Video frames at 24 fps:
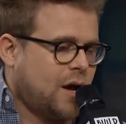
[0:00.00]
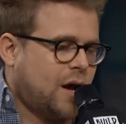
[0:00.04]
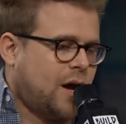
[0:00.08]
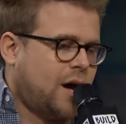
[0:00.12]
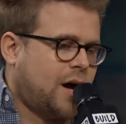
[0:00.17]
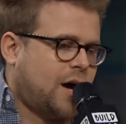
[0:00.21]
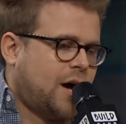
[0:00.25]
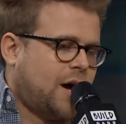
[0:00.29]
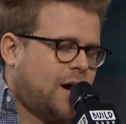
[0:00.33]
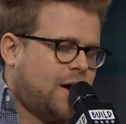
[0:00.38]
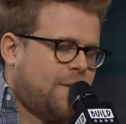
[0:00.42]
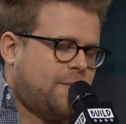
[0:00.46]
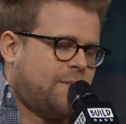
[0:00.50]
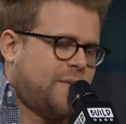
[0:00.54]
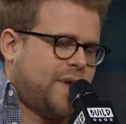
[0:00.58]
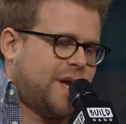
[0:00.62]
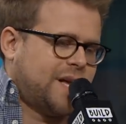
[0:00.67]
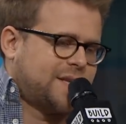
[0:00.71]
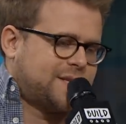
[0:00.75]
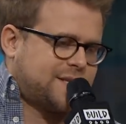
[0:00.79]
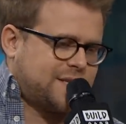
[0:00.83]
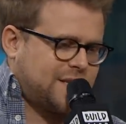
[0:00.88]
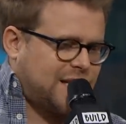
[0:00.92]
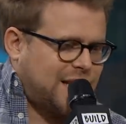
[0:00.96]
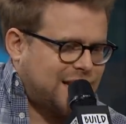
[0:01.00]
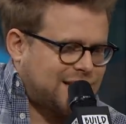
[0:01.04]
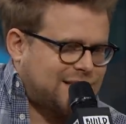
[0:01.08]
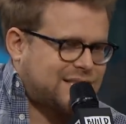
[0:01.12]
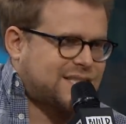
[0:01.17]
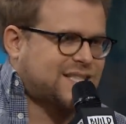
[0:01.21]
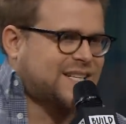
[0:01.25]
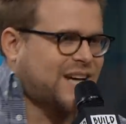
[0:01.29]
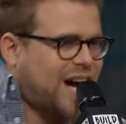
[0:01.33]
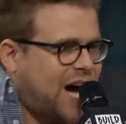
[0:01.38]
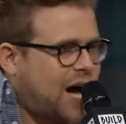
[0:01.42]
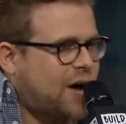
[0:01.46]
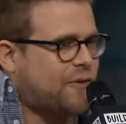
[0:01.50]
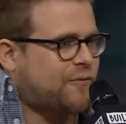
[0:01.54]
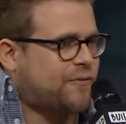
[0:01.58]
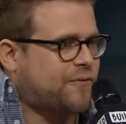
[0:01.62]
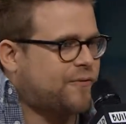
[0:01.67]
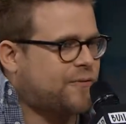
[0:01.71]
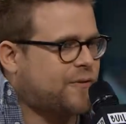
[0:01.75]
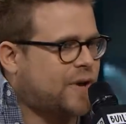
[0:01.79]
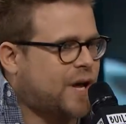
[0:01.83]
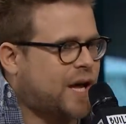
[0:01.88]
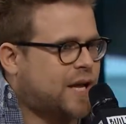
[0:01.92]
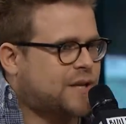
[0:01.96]
Um, it's, it's tough,
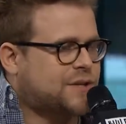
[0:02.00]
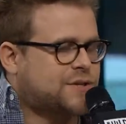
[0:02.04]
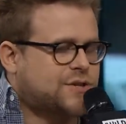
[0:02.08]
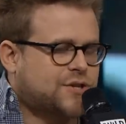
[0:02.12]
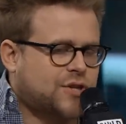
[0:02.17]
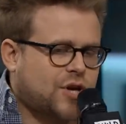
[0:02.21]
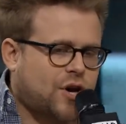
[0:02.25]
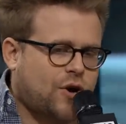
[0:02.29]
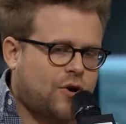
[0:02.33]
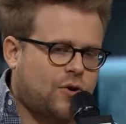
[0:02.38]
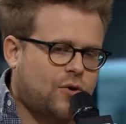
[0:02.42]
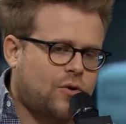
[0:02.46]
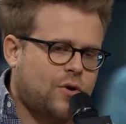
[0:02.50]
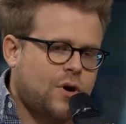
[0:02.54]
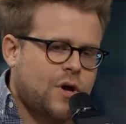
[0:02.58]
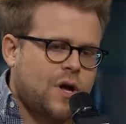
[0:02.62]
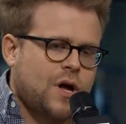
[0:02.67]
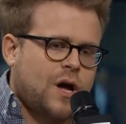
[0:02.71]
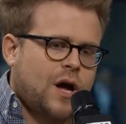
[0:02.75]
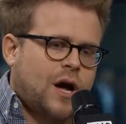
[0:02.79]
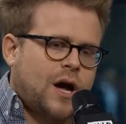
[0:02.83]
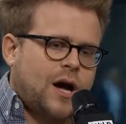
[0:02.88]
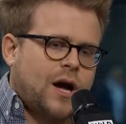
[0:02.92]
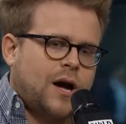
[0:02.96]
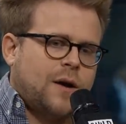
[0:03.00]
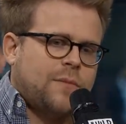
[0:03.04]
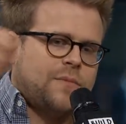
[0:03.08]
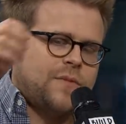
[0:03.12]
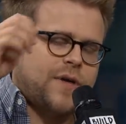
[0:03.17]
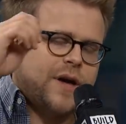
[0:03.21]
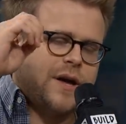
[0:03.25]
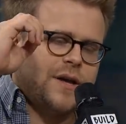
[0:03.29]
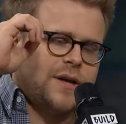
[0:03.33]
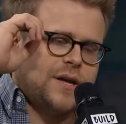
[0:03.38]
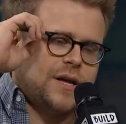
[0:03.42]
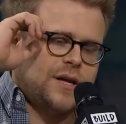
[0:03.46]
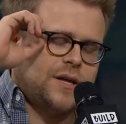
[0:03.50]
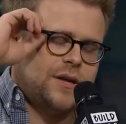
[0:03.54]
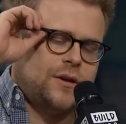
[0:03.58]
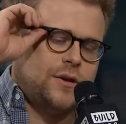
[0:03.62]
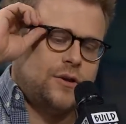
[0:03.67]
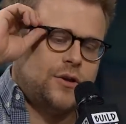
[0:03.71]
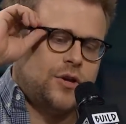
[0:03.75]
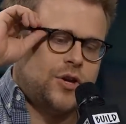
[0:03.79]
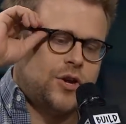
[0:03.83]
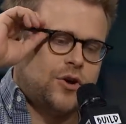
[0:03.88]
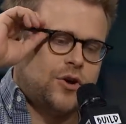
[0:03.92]
and so, um, the, uh, you